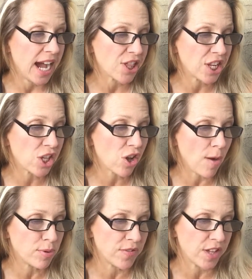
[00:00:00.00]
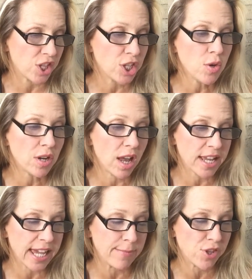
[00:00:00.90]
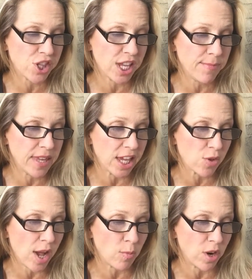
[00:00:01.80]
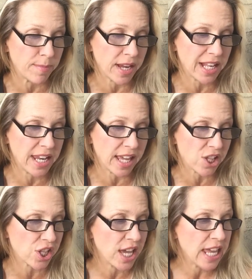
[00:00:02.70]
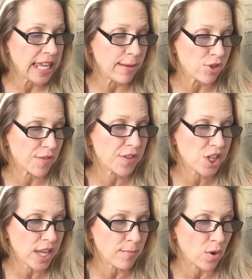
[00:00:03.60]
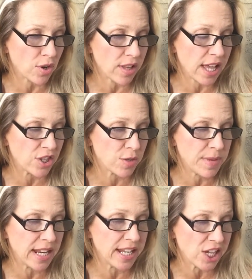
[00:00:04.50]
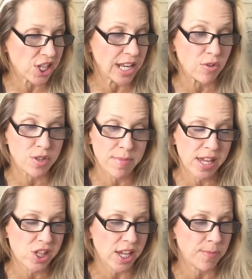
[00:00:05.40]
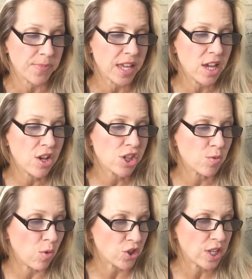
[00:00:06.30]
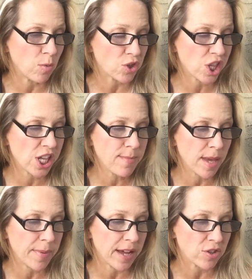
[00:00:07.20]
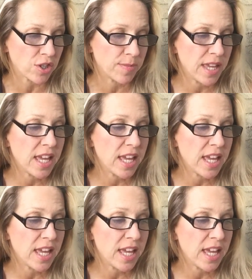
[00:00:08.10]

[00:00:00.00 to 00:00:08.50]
As an example of this, a new client came to see me at one of my clinics. He was a physique model, and to me at least, he looked amazing. So what did he want to see me about?